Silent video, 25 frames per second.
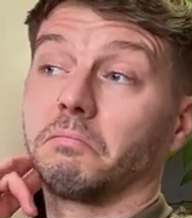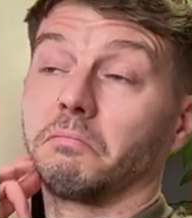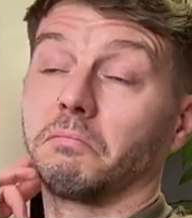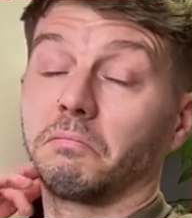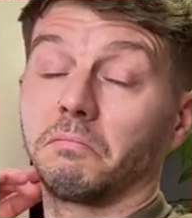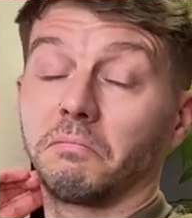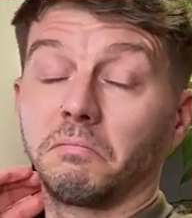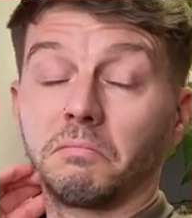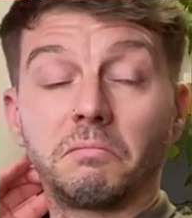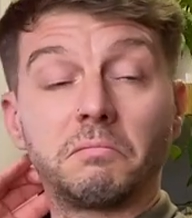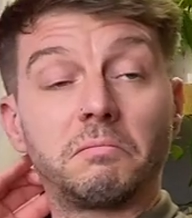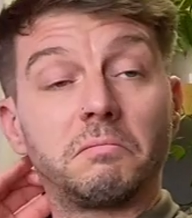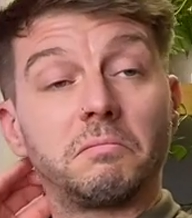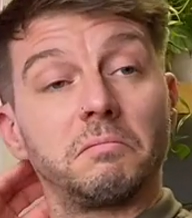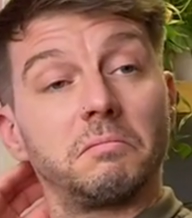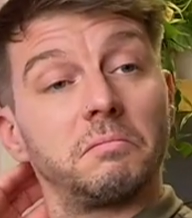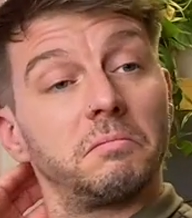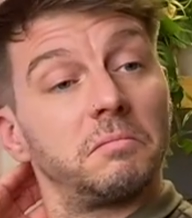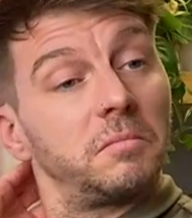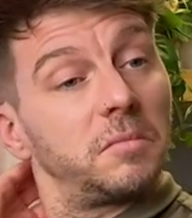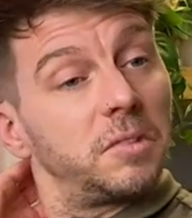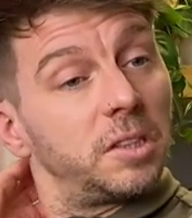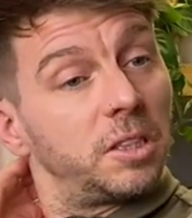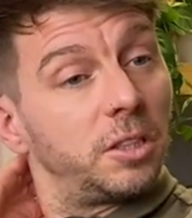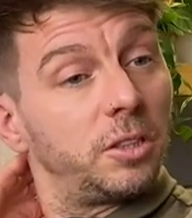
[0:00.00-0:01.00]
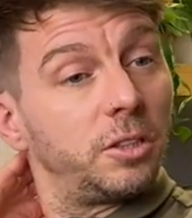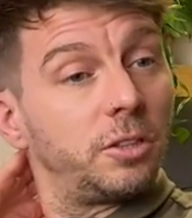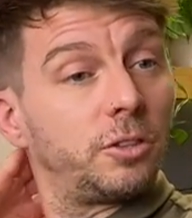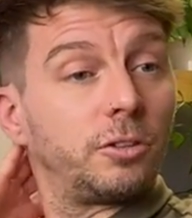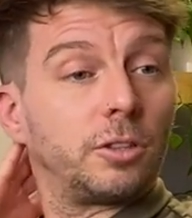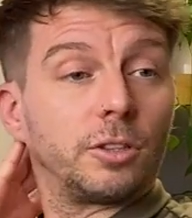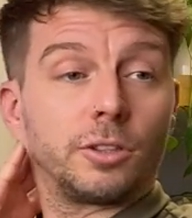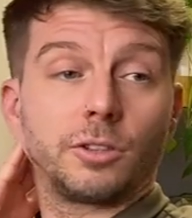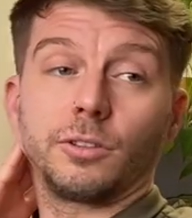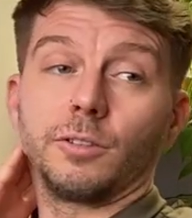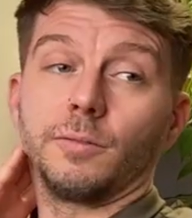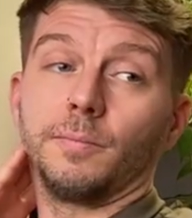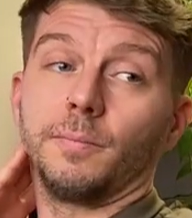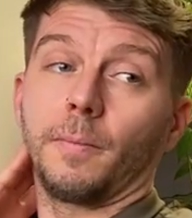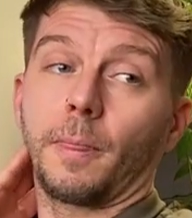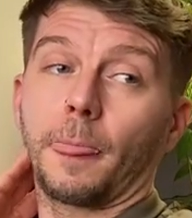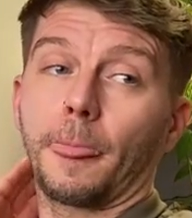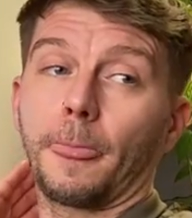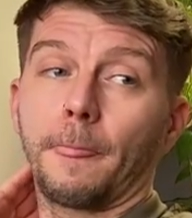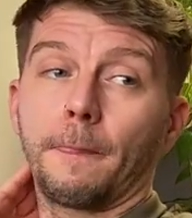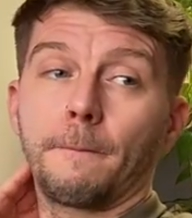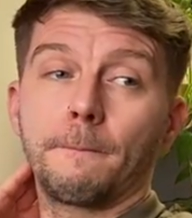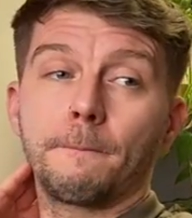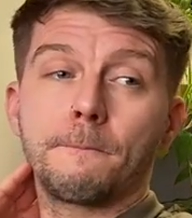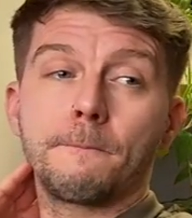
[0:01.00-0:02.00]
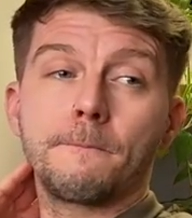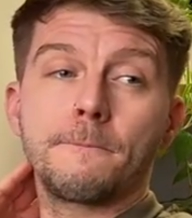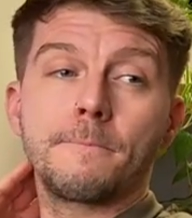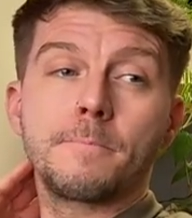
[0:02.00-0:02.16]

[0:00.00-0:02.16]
which is interesting. Interesting. Yeah, I